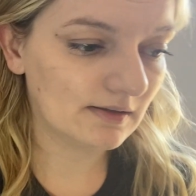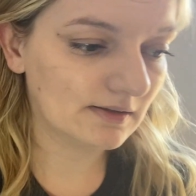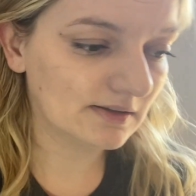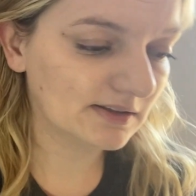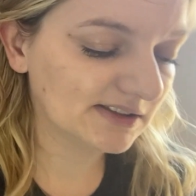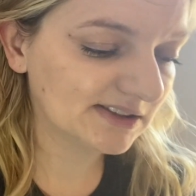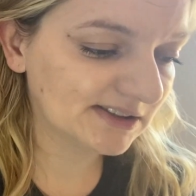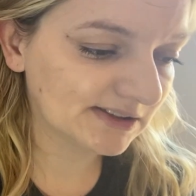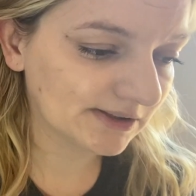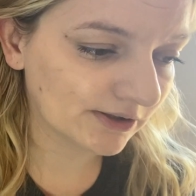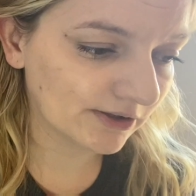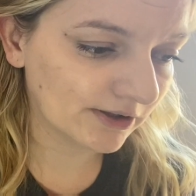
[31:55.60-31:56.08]

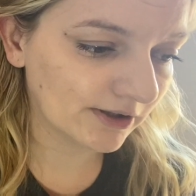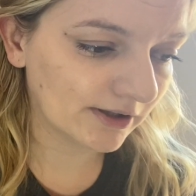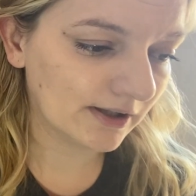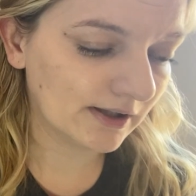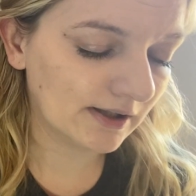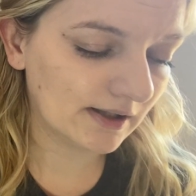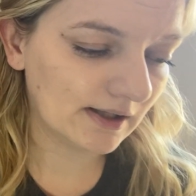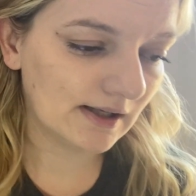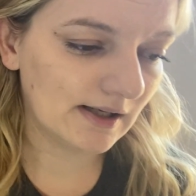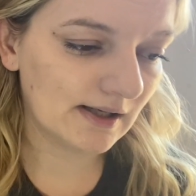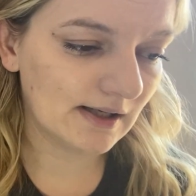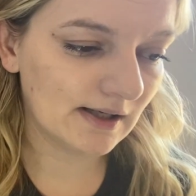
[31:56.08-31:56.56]
So
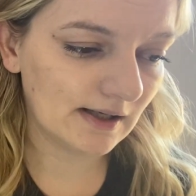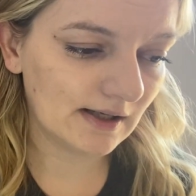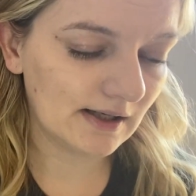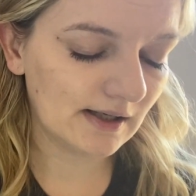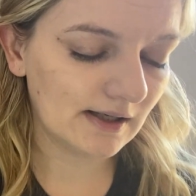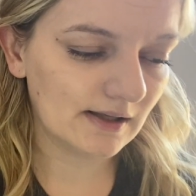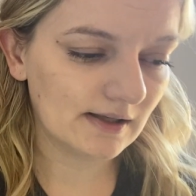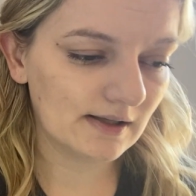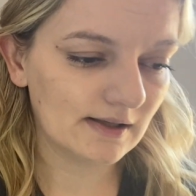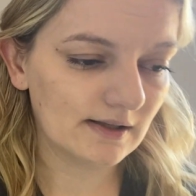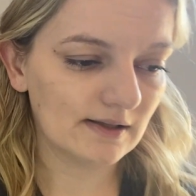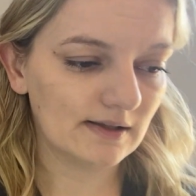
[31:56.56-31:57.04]
it
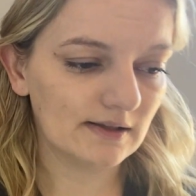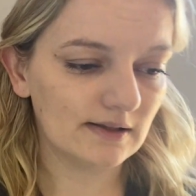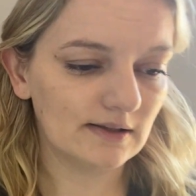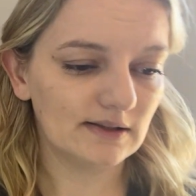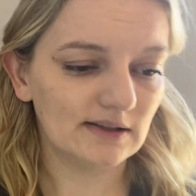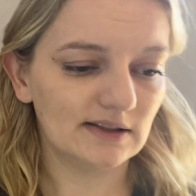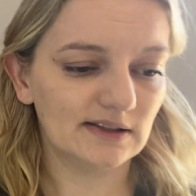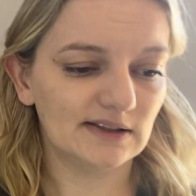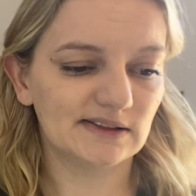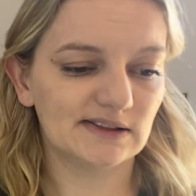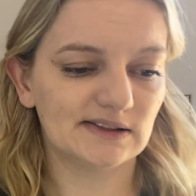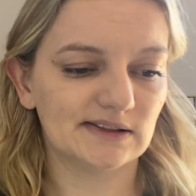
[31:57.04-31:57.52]

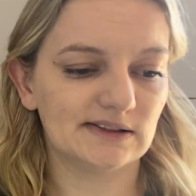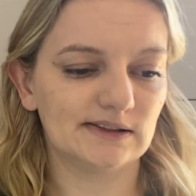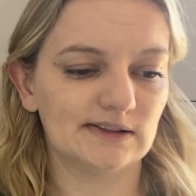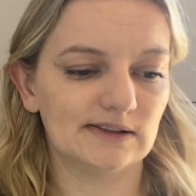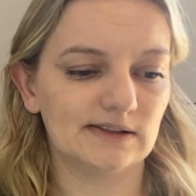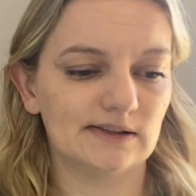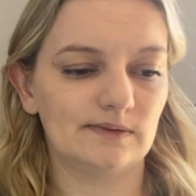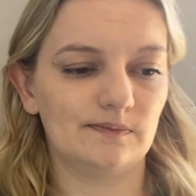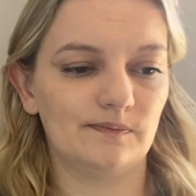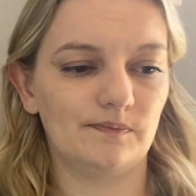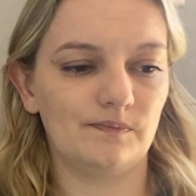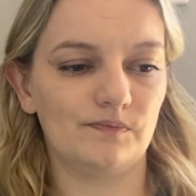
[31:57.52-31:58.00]
is
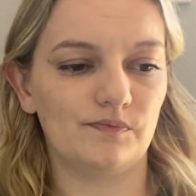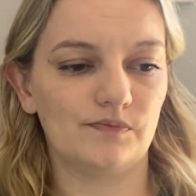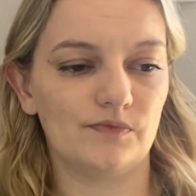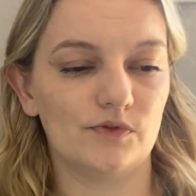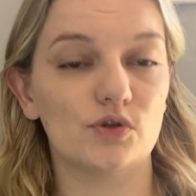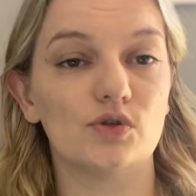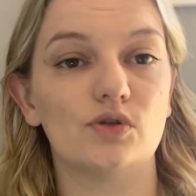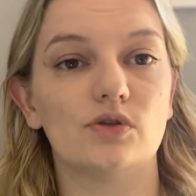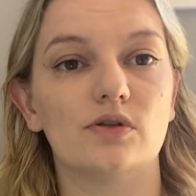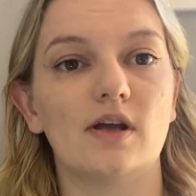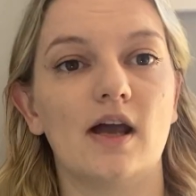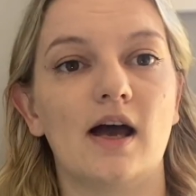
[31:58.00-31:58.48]

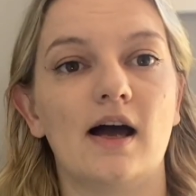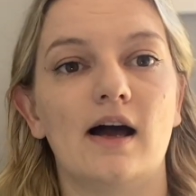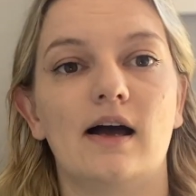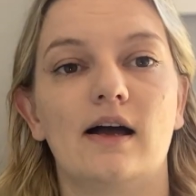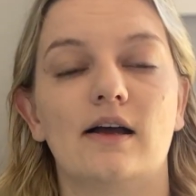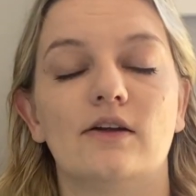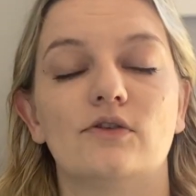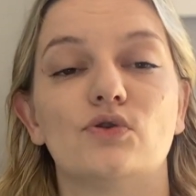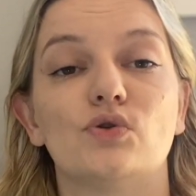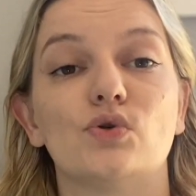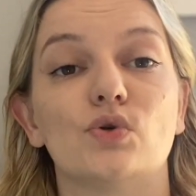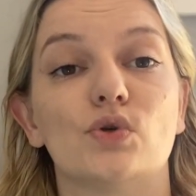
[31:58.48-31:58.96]

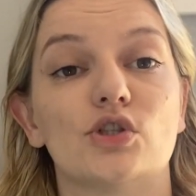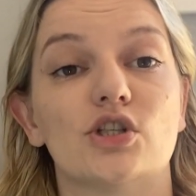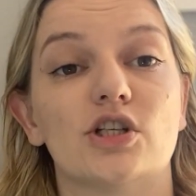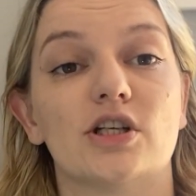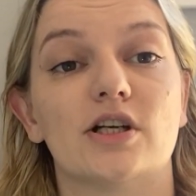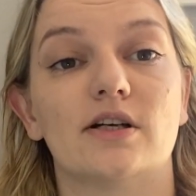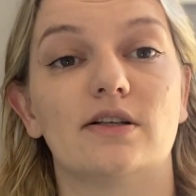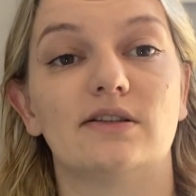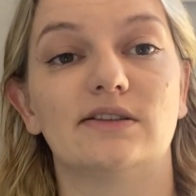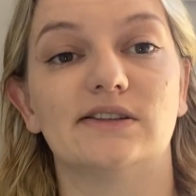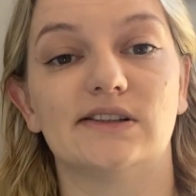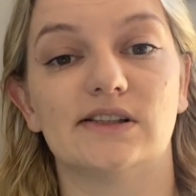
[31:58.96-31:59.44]
Georgia
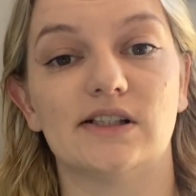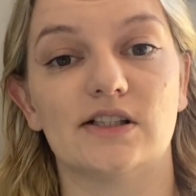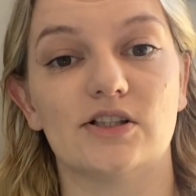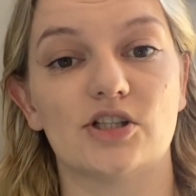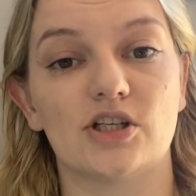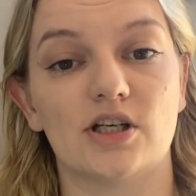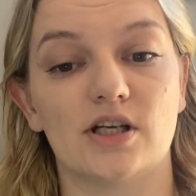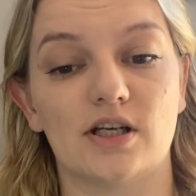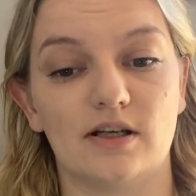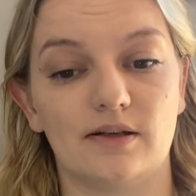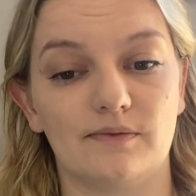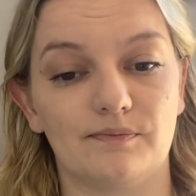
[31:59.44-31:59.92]
Girl
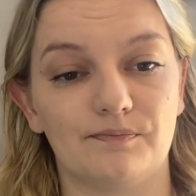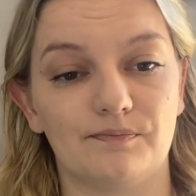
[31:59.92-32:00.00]
Stitching.